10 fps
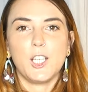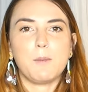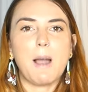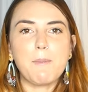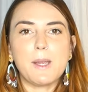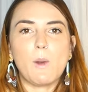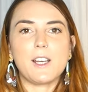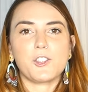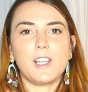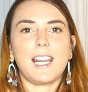You might be
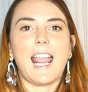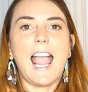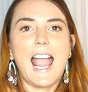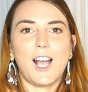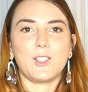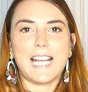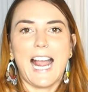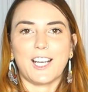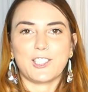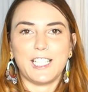wondering how to
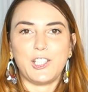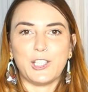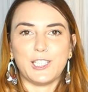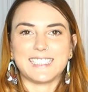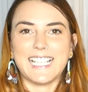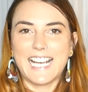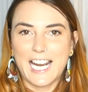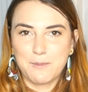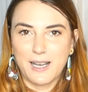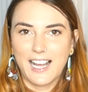actually use an
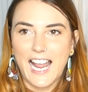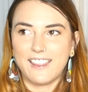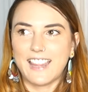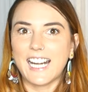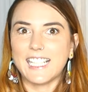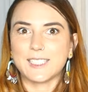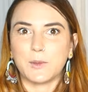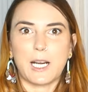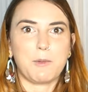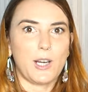enema, and that is
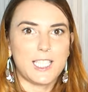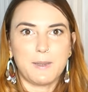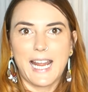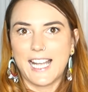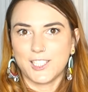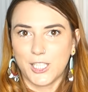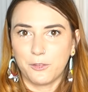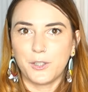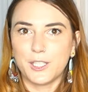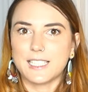what I'm going to be
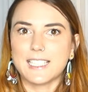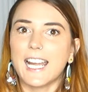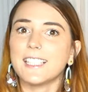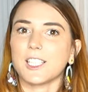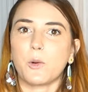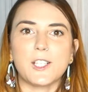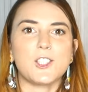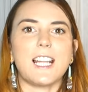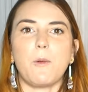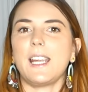answering for you today. It's a
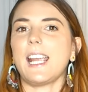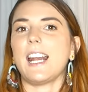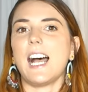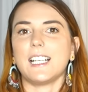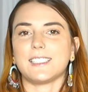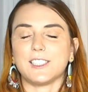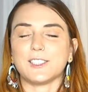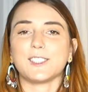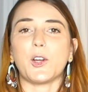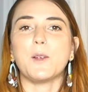question that we get
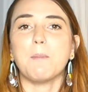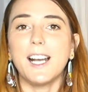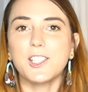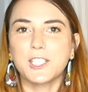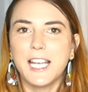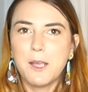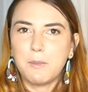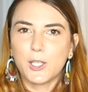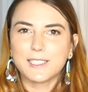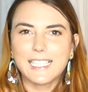asked so much
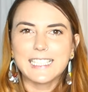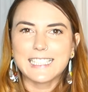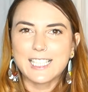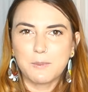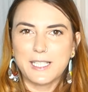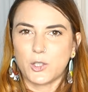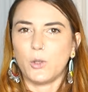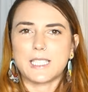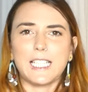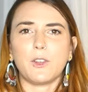because it is a little bit
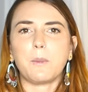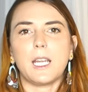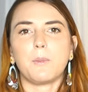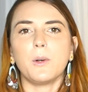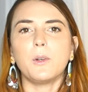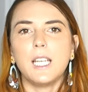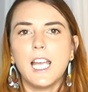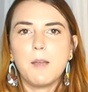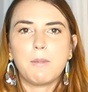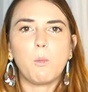daunting for people,
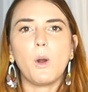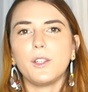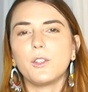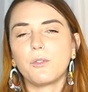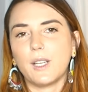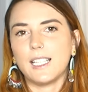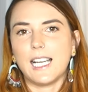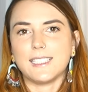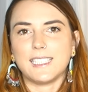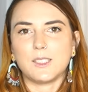but what you'll
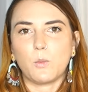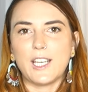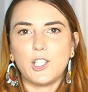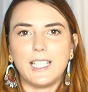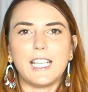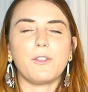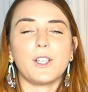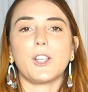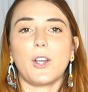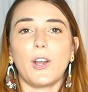realize is when you give
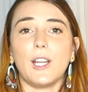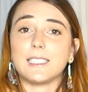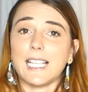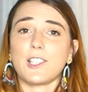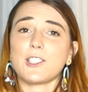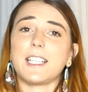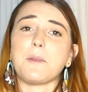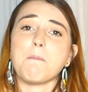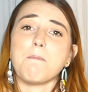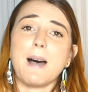it a go, it's
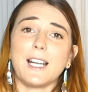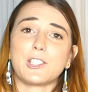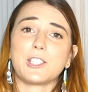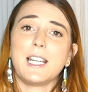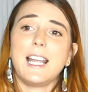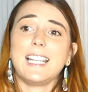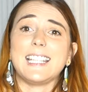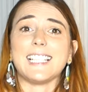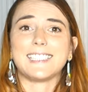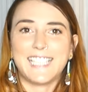actually much
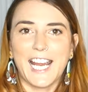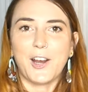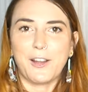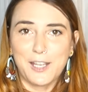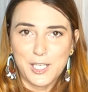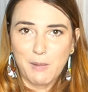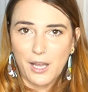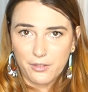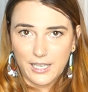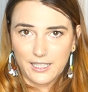less scary than you
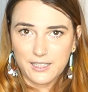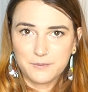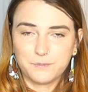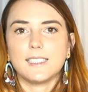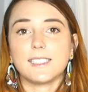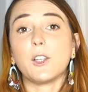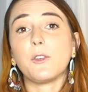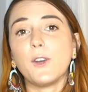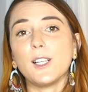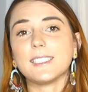might think. So
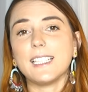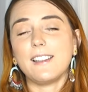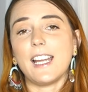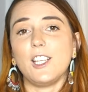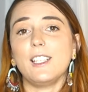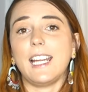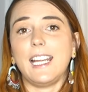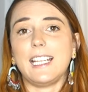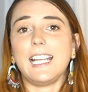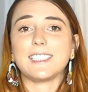the first thing that you
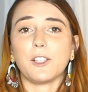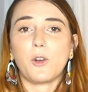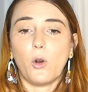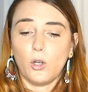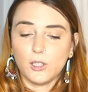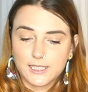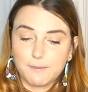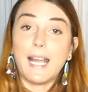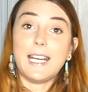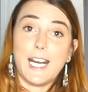need is of course
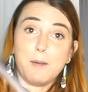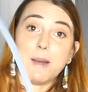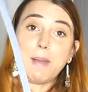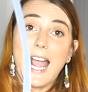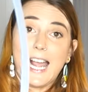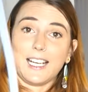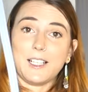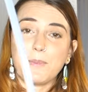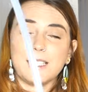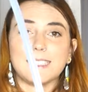an enema
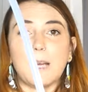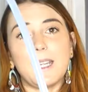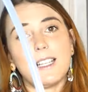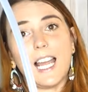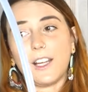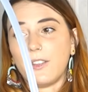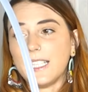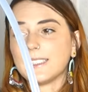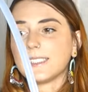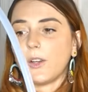bag. Something like
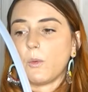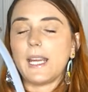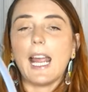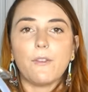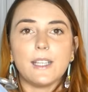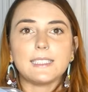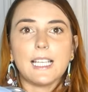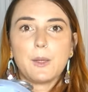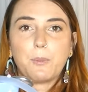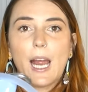this, so we have these
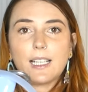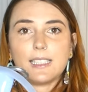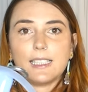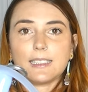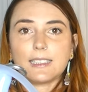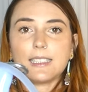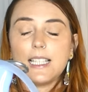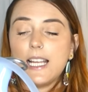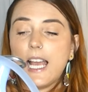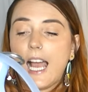at the practice
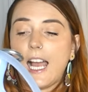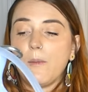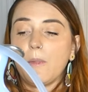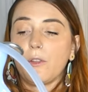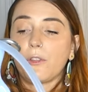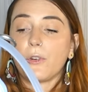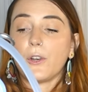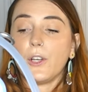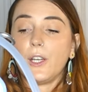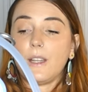um,
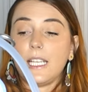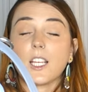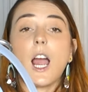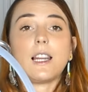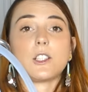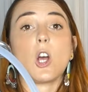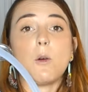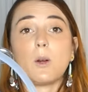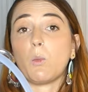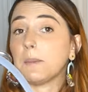through the Tyler
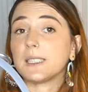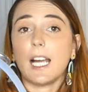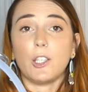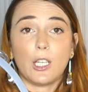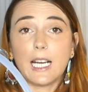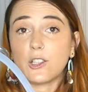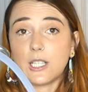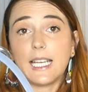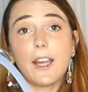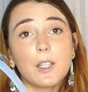Tolman website. You can
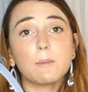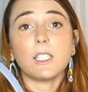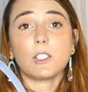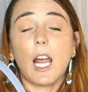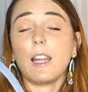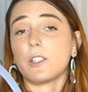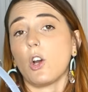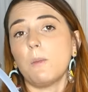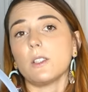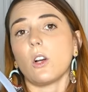actually get them, so
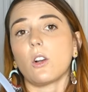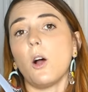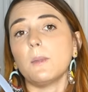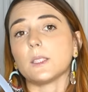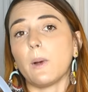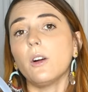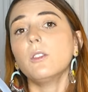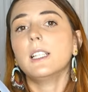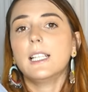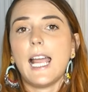tylertolman.com as
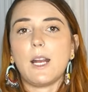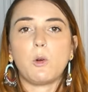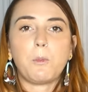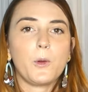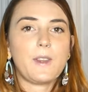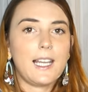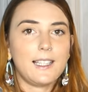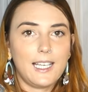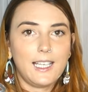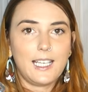well, and we'll put
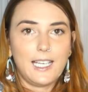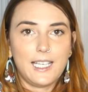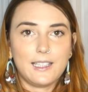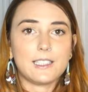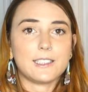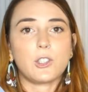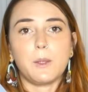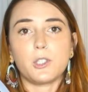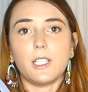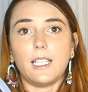that link in the
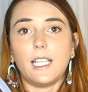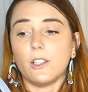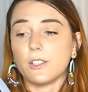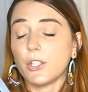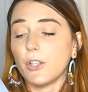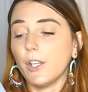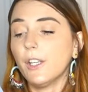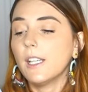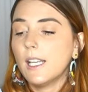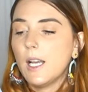description here
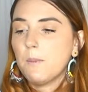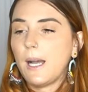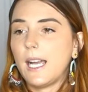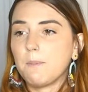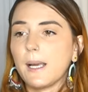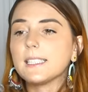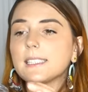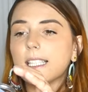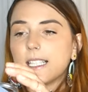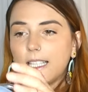too. But
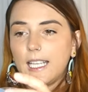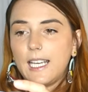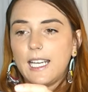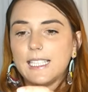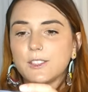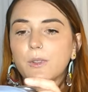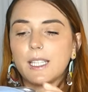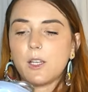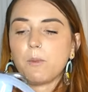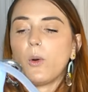basically, it's
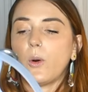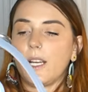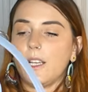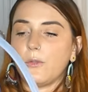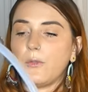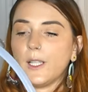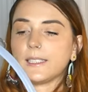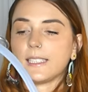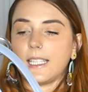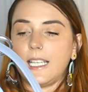really important,
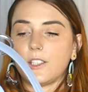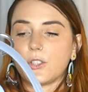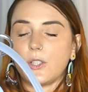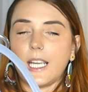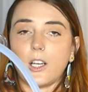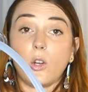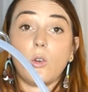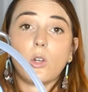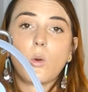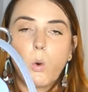firstly, to get a
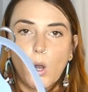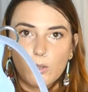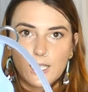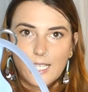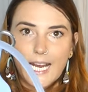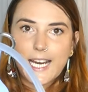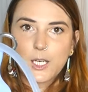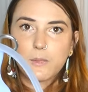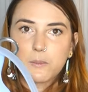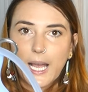good quality
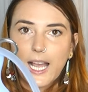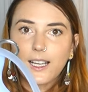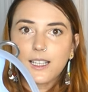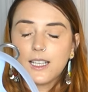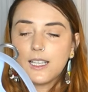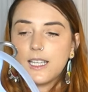enema bag.